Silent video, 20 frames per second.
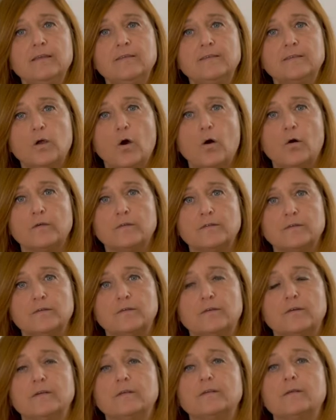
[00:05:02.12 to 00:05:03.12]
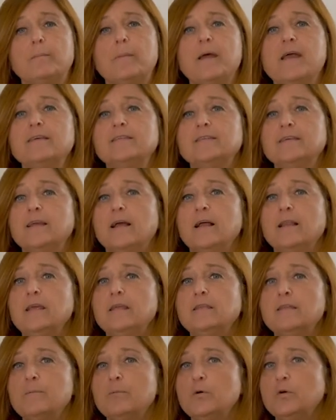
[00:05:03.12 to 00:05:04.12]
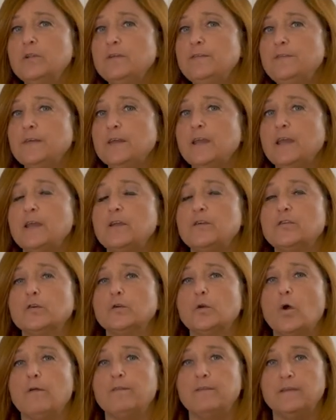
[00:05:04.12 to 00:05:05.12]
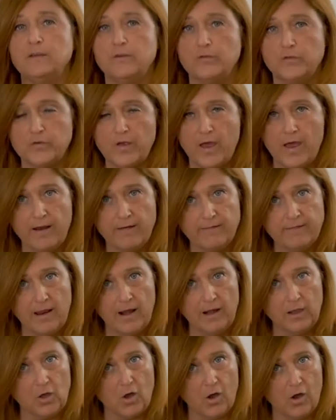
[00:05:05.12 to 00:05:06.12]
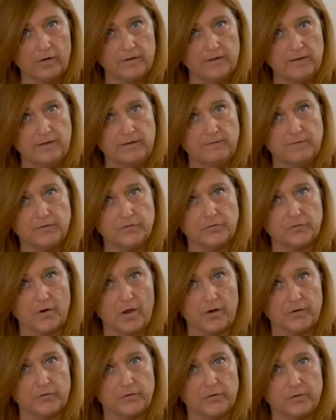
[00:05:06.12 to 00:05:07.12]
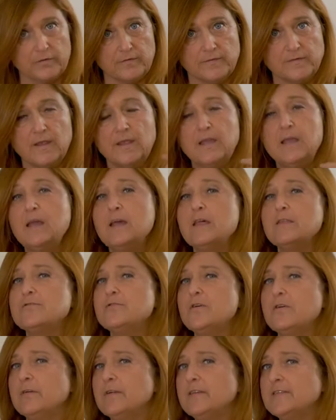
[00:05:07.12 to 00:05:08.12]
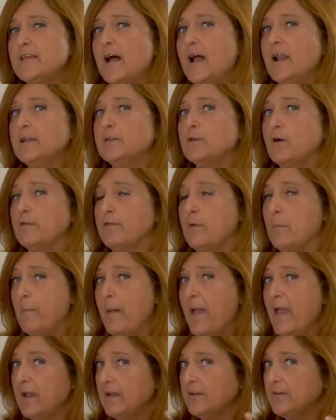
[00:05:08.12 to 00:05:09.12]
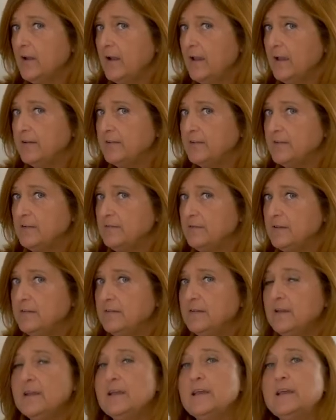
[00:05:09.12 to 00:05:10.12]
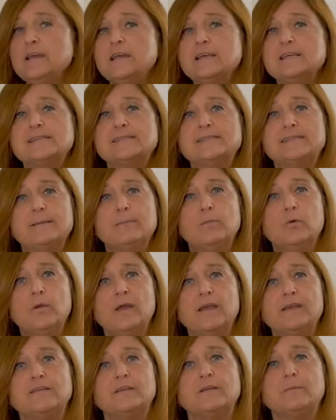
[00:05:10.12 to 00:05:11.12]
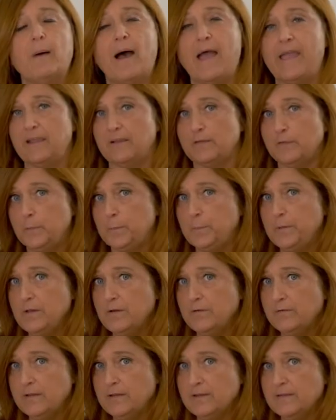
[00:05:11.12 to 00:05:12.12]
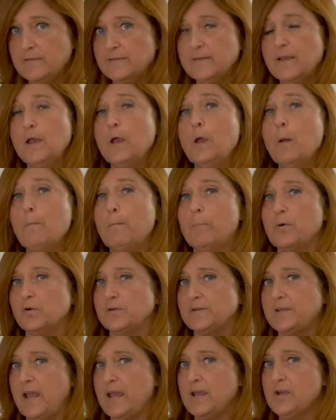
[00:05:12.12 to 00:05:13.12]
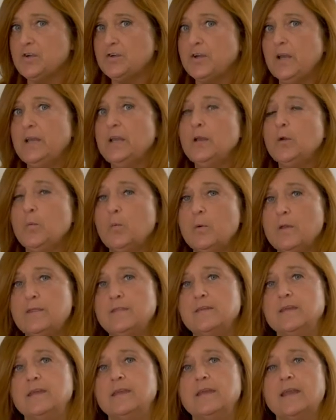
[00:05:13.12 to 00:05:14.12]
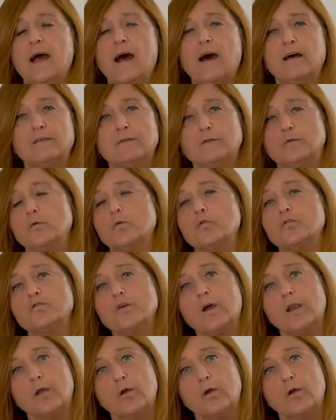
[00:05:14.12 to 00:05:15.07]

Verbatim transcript: is considered basically the modification of internal cognitive structures the result of a mental activity stimulated by experience, potentially within a social